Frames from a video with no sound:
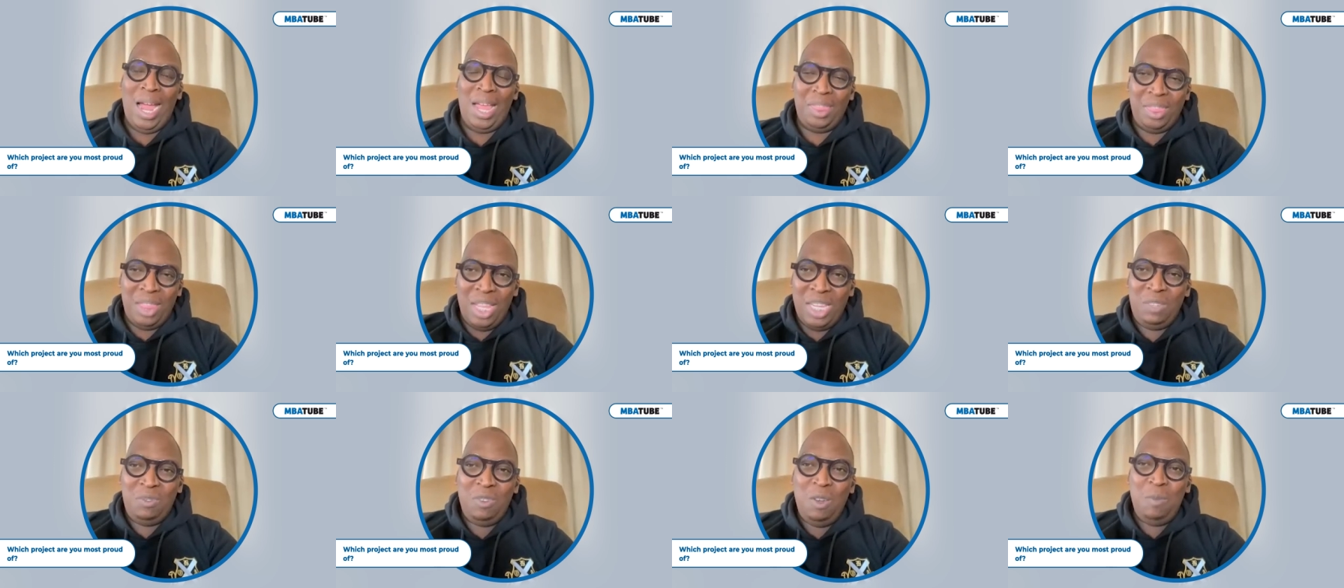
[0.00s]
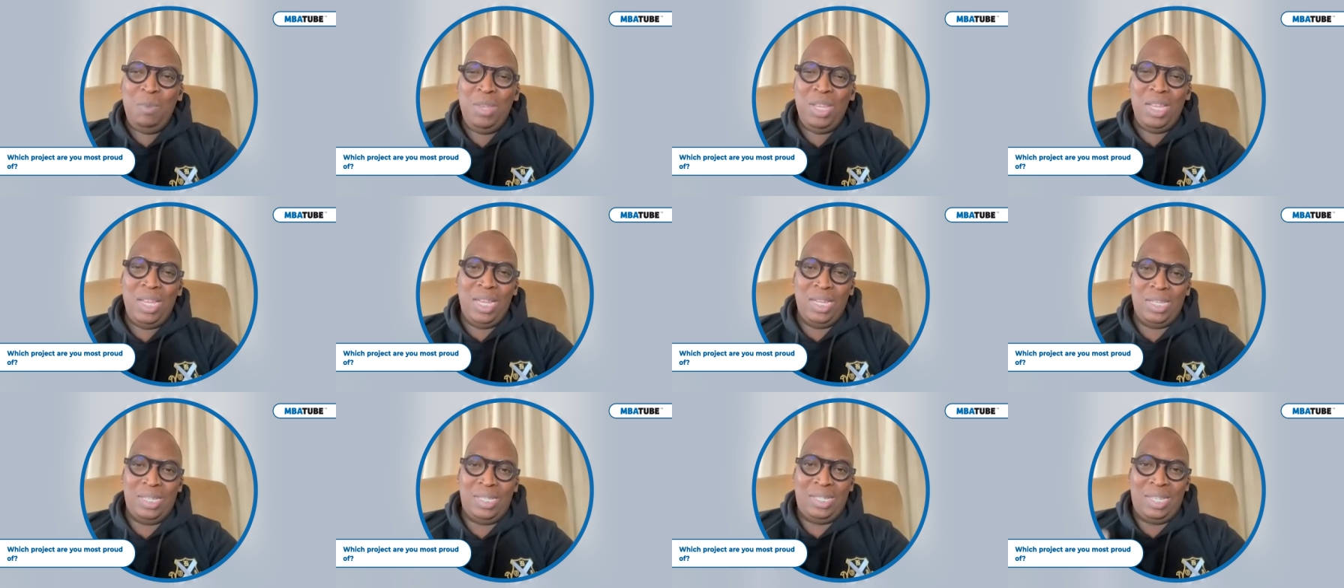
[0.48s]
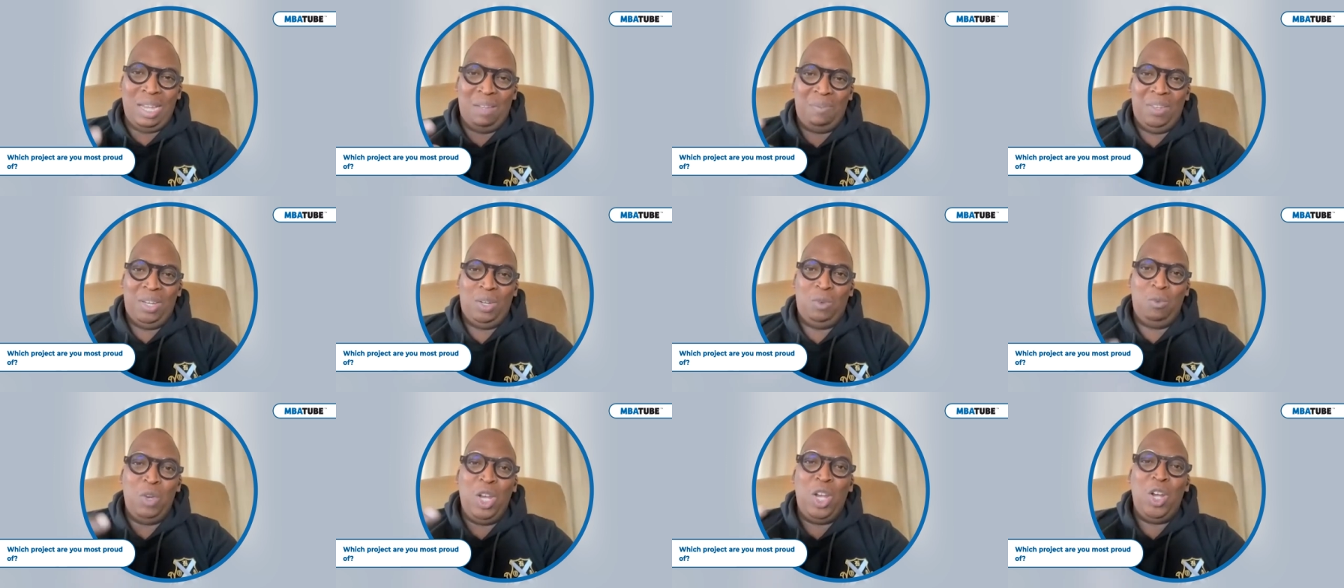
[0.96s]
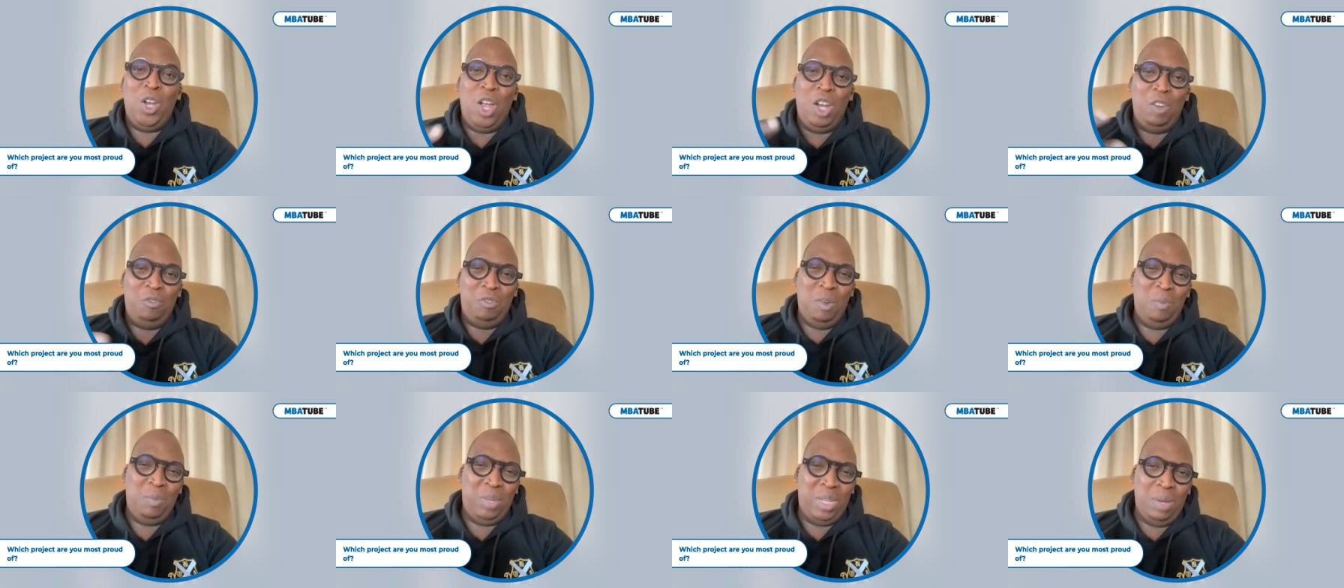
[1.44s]
And this for me is stuff that we
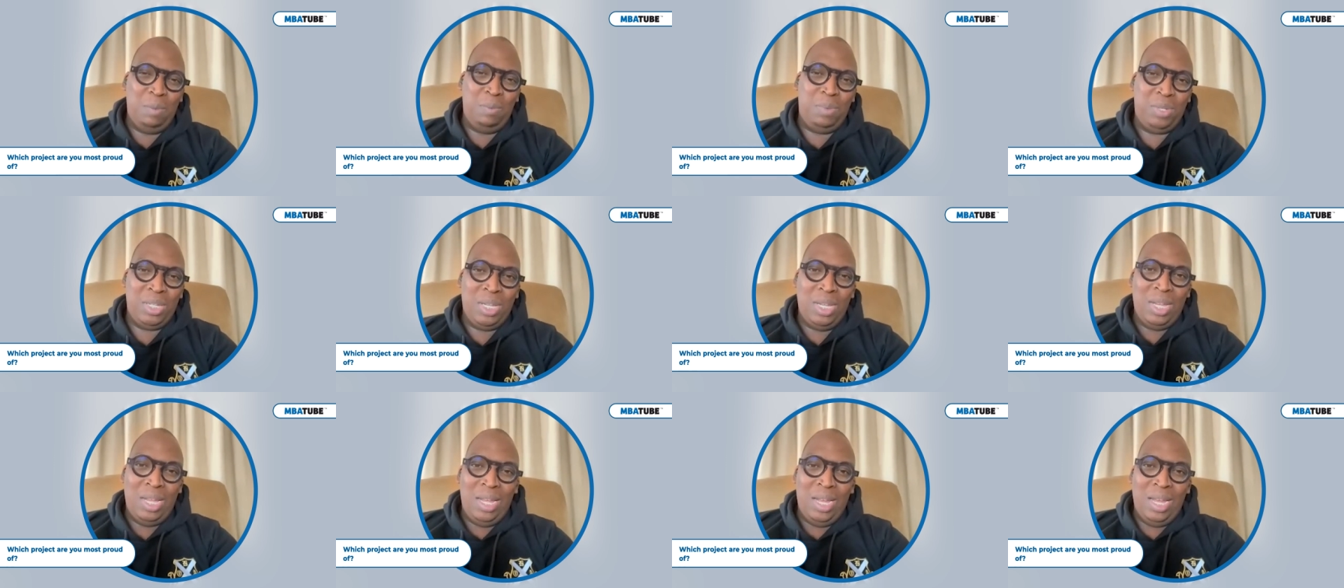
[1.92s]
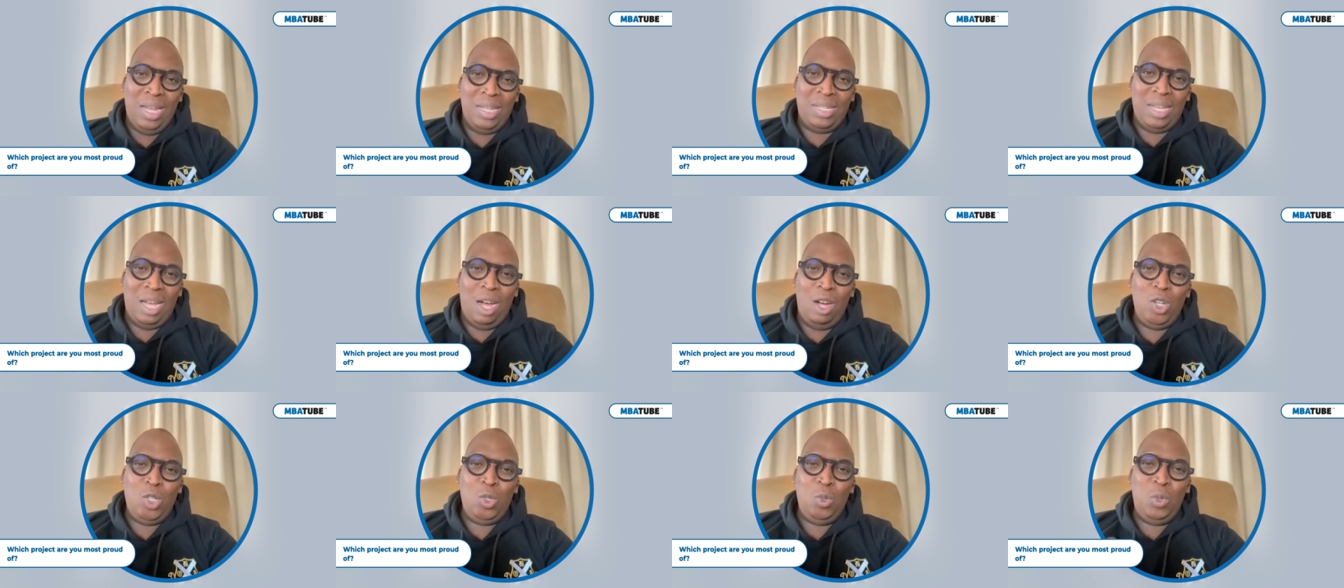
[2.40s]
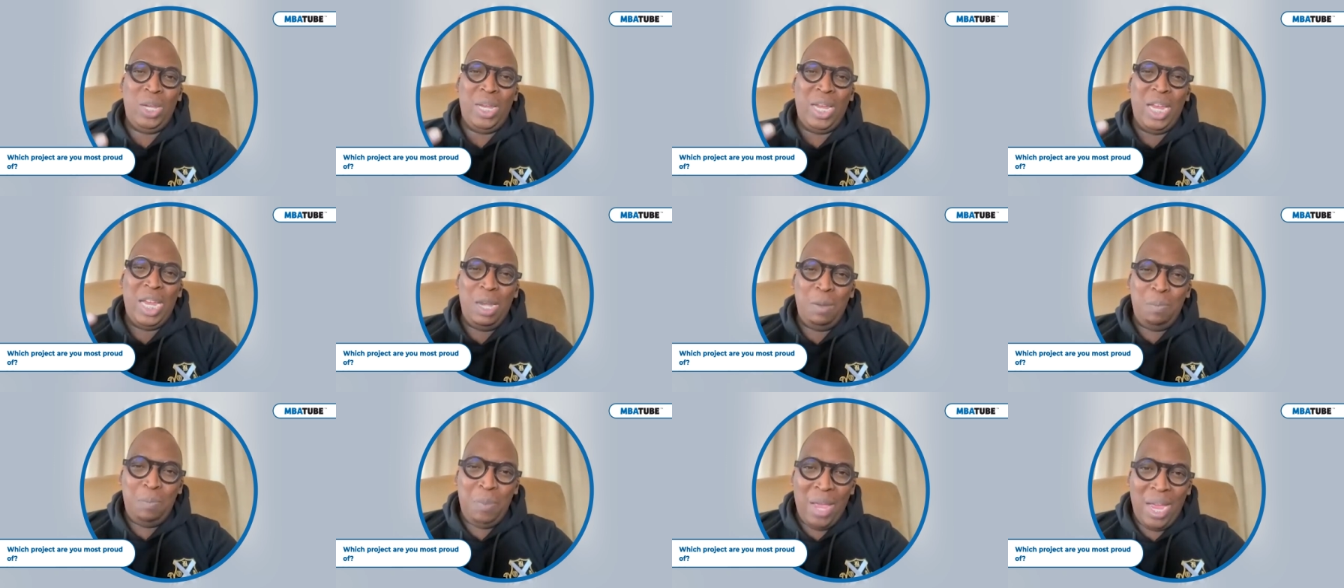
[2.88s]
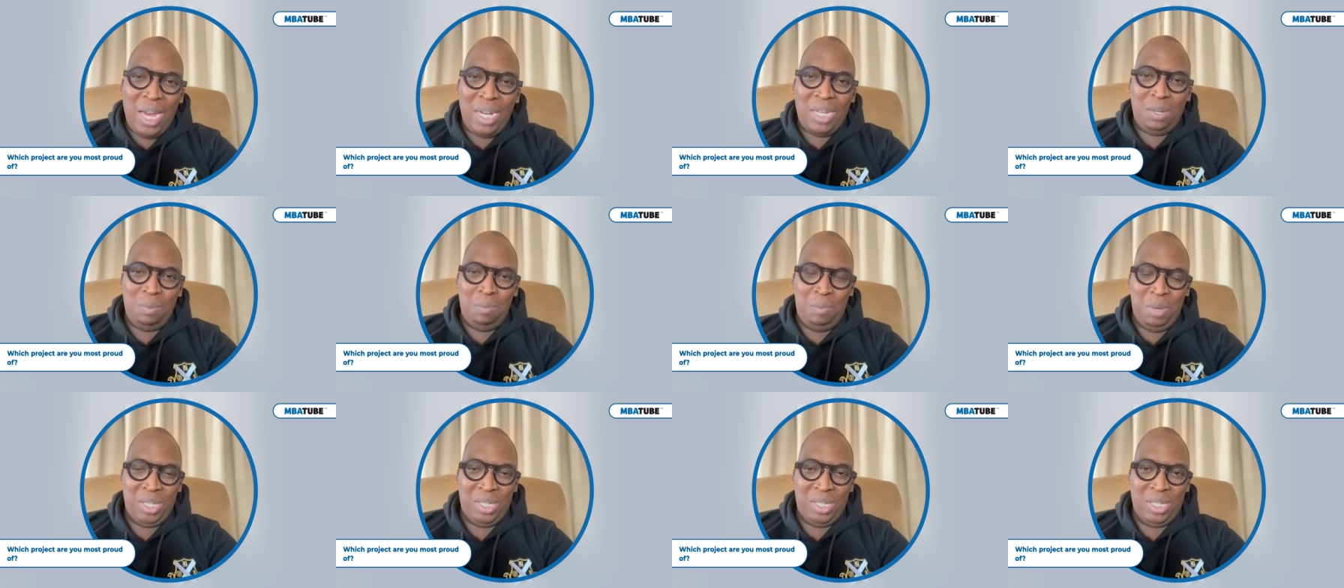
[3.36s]
learn from people. It's how do we
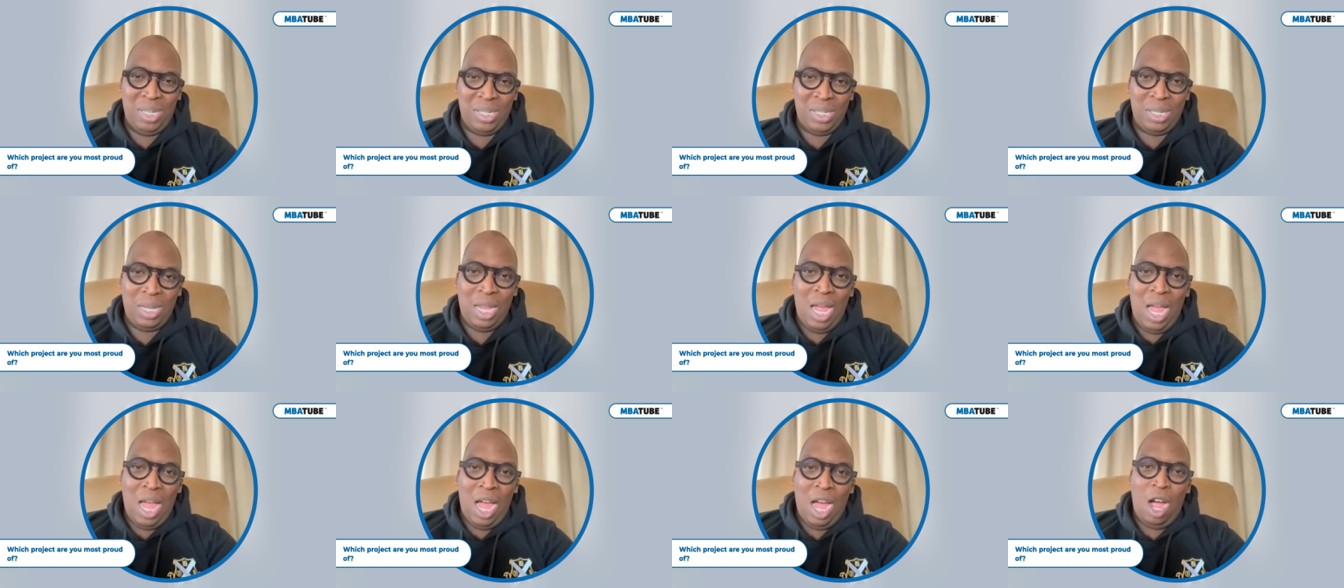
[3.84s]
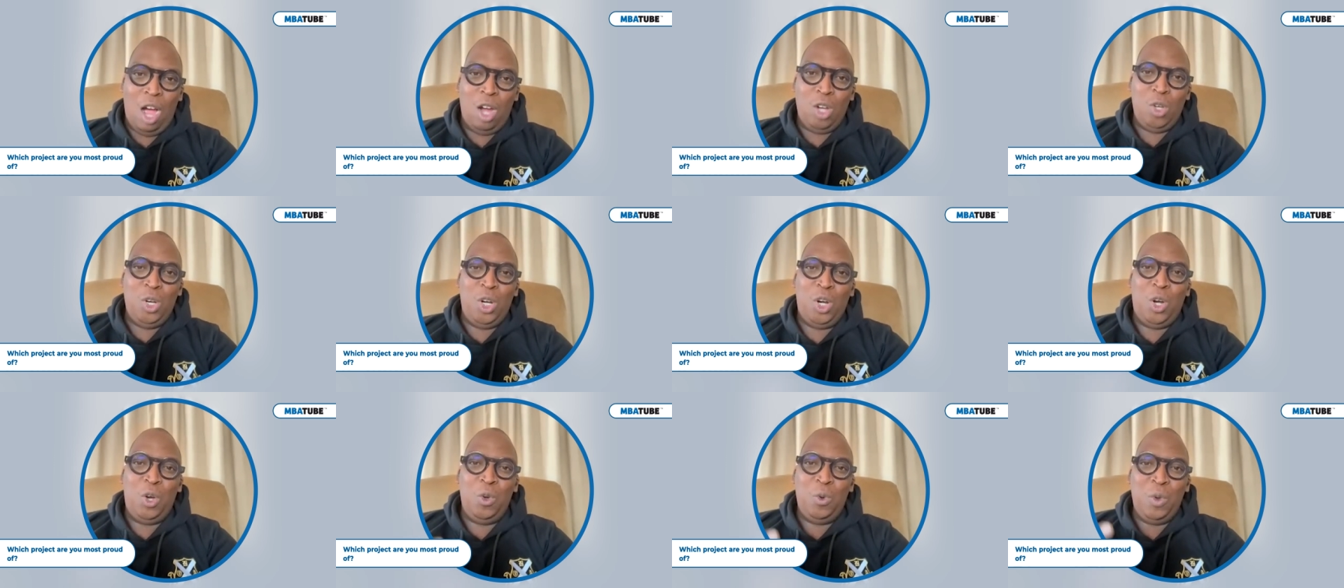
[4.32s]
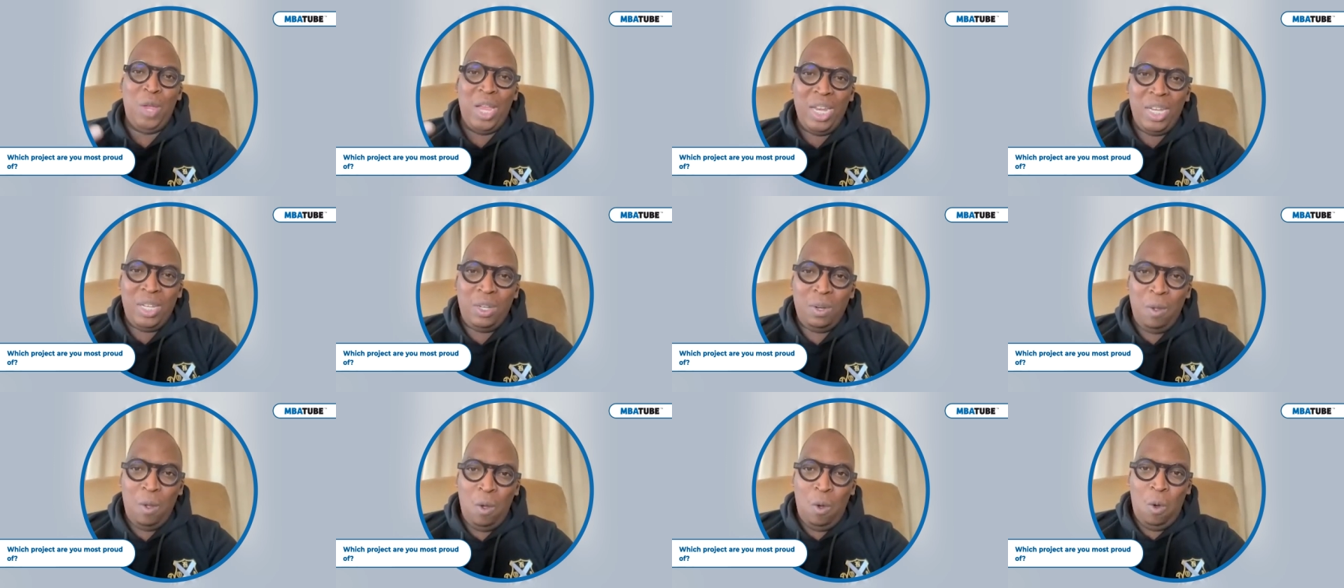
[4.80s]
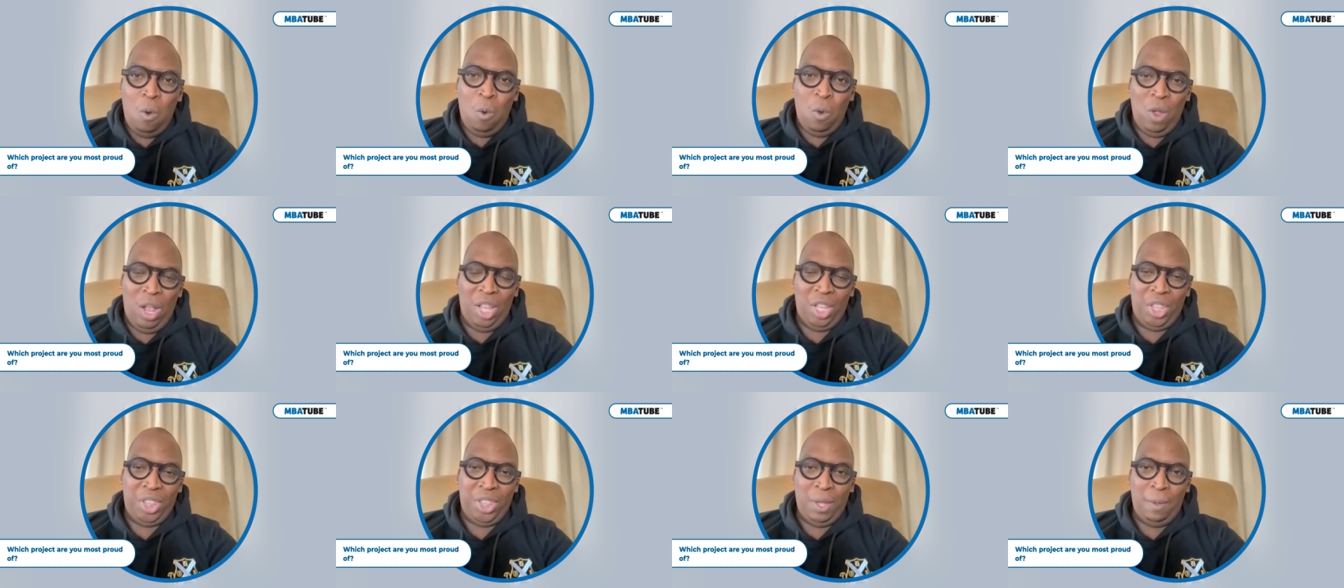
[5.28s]
impact business, how do you create
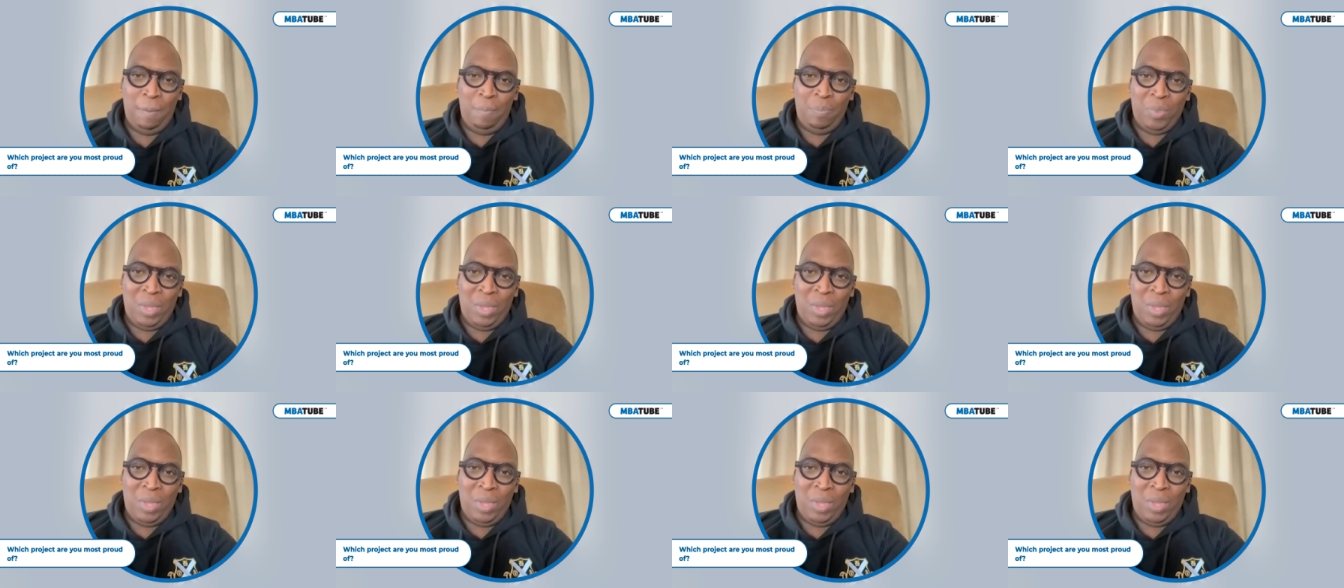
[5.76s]
wealth,